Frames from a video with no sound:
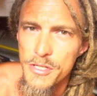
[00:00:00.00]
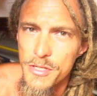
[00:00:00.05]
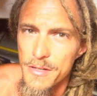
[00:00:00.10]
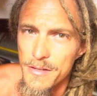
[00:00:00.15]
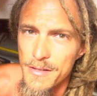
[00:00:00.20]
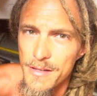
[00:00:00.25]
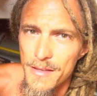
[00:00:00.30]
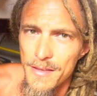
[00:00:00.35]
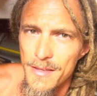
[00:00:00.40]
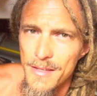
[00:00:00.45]

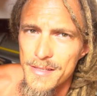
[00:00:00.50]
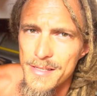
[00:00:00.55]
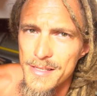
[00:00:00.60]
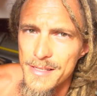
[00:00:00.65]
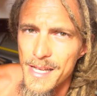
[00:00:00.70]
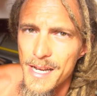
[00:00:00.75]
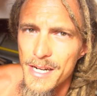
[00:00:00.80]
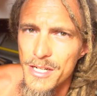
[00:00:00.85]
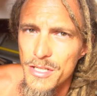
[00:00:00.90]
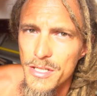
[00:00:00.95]
sure that this
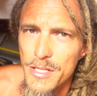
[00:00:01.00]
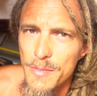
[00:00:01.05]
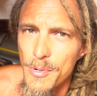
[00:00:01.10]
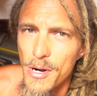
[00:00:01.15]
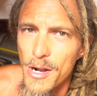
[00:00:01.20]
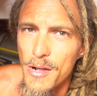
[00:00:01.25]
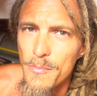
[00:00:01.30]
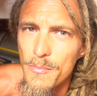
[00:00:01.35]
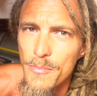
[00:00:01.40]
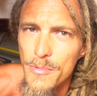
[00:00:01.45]
is actually the
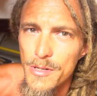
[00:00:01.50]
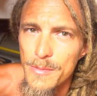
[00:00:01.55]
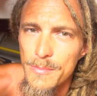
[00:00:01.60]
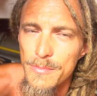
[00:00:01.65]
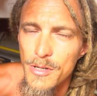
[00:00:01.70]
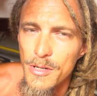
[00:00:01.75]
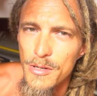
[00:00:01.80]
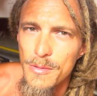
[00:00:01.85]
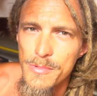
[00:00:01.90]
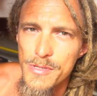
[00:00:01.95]
problem, but
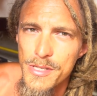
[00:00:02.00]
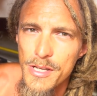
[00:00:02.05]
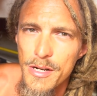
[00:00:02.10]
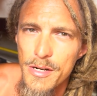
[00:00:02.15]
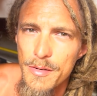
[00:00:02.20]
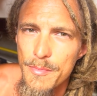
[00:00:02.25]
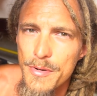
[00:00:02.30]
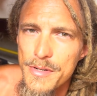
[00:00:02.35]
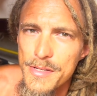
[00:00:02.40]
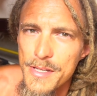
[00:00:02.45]
I'm almost
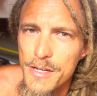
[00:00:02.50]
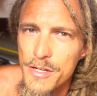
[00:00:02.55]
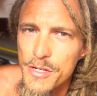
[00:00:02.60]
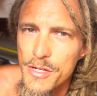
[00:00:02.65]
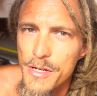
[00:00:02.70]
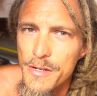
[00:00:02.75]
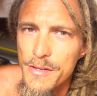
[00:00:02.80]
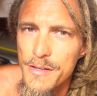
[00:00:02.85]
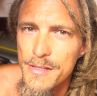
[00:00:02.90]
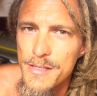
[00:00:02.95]
100%
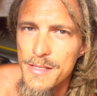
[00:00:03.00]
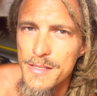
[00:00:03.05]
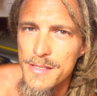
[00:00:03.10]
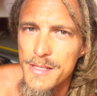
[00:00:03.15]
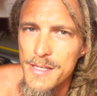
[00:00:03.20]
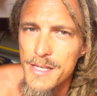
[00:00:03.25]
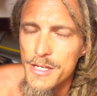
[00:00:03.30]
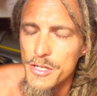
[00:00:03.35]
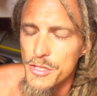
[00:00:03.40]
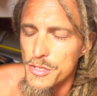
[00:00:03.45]
sure this is
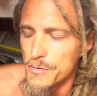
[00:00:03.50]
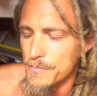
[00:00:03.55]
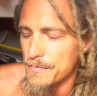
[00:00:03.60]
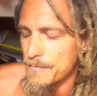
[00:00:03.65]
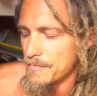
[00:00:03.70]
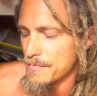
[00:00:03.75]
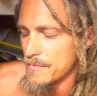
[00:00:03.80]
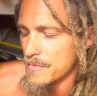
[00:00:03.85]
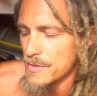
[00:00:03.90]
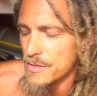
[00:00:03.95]
the issue.
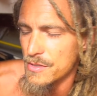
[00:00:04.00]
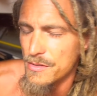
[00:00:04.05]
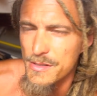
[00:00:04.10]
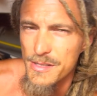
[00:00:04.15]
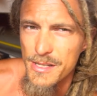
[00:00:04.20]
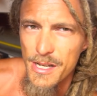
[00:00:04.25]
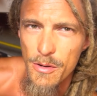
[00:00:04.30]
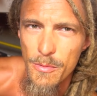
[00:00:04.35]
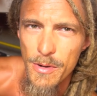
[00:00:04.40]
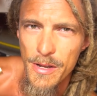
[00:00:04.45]
So
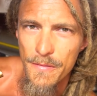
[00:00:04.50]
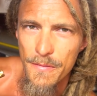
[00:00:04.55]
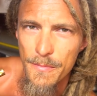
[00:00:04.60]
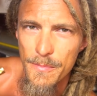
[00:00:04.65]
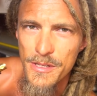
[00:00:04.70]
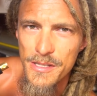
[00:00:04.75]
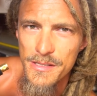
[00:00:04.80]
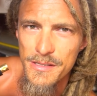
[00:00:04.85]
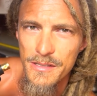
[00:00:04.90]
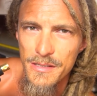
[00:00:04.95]
stay away
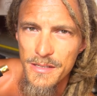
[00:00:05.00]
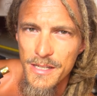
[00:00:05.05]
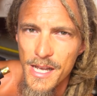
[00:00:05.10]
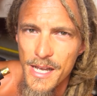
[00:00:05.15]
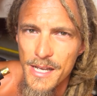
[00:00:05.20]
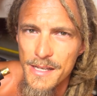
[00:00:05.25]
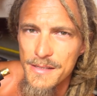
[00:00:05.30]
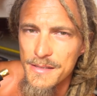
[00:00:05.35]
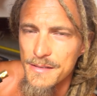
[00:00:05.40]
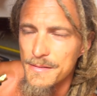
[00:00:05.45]
from these little
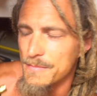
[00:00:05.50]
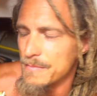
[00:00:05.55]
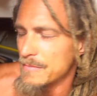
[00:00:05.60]
guys.